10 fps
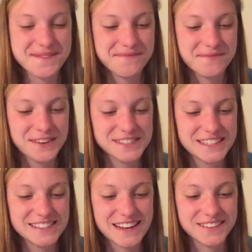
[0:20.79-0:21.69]
Wasn't
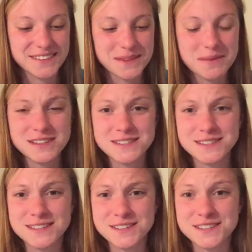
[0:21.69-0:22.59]
exactly the best
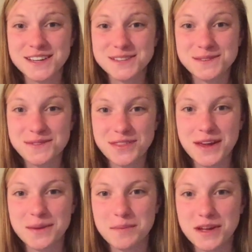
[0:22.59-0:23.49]
decision, I don't
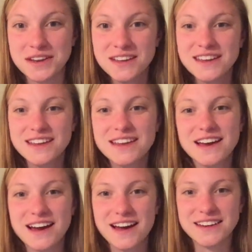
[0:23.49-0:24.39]
think, but
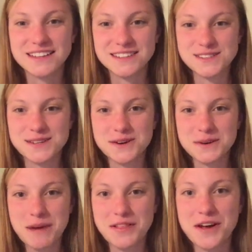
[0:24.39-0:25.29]
I needed to go on
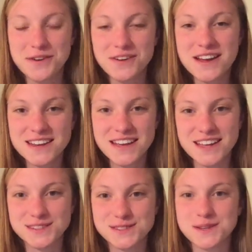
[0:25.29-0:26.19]
my long run,
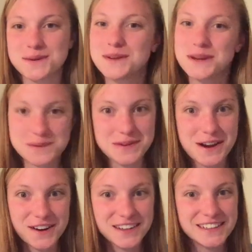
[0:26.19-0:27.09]
and so here we
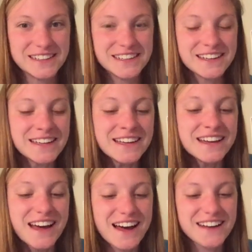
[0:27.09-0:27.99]

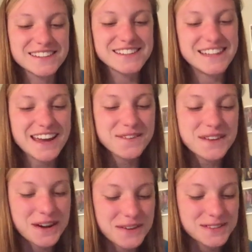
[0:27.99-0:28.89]
are. Today we're
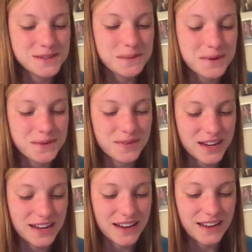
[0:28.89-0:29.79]
going to be
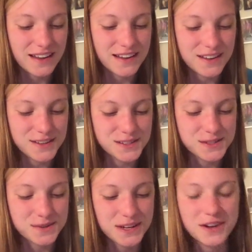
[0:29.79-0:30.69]
reading a
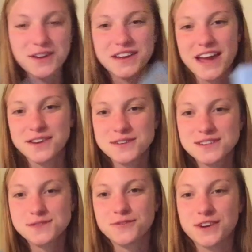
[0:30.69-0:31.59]
story called
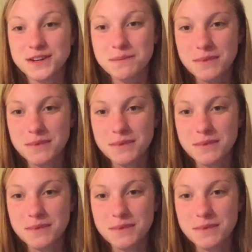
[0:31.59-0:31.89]
Henry's Freedom